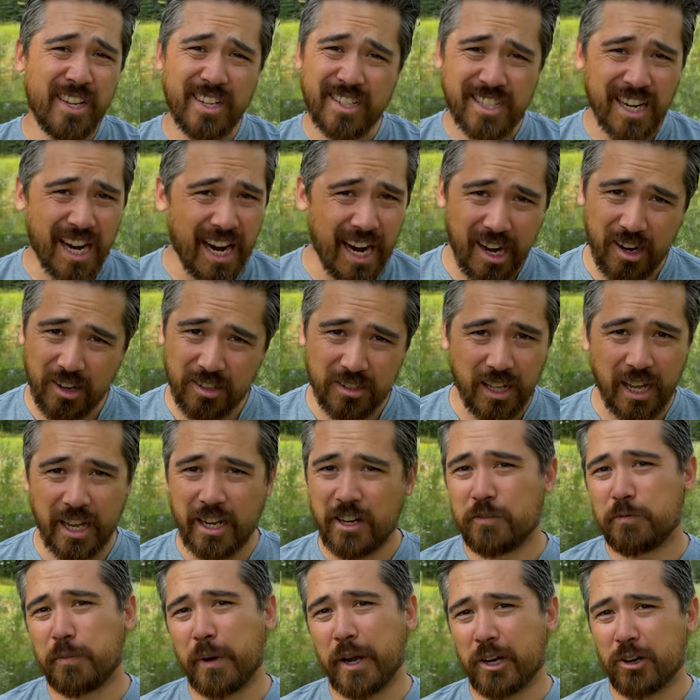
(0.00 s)
the entire
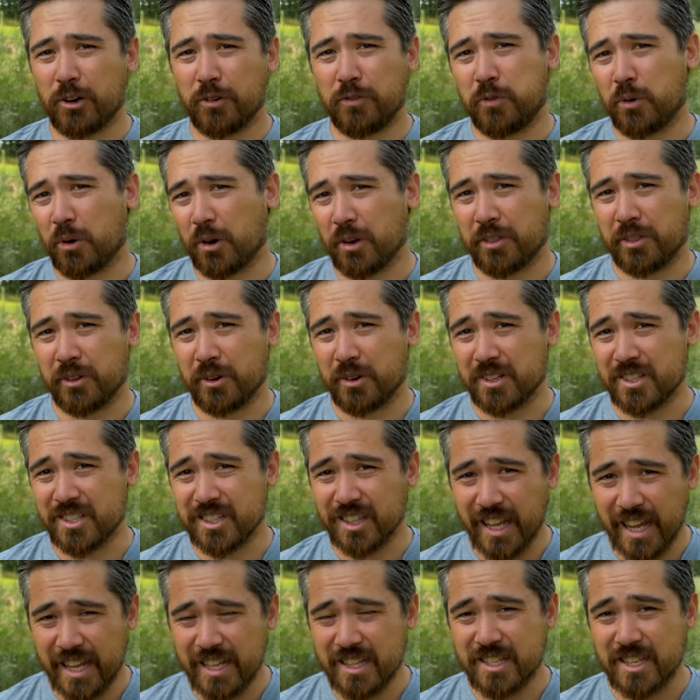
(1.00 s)
line of Micro Four Thirds
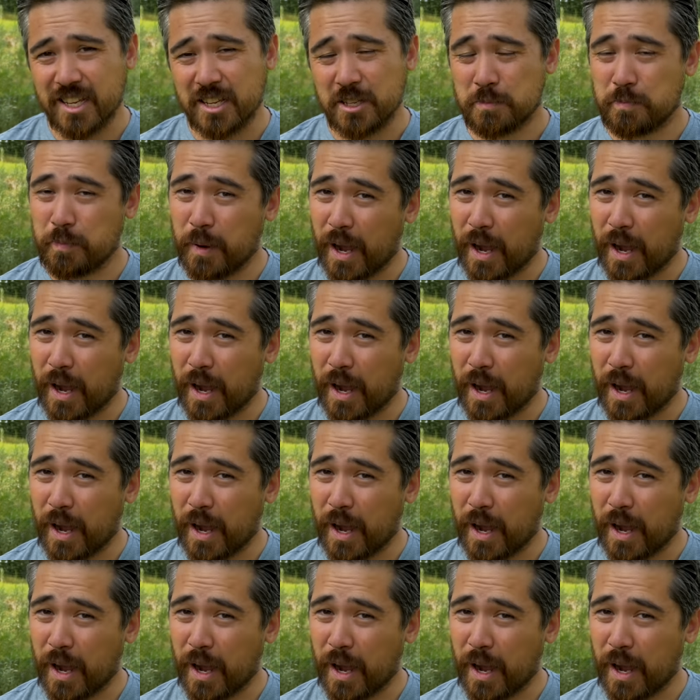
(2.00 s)
lenses,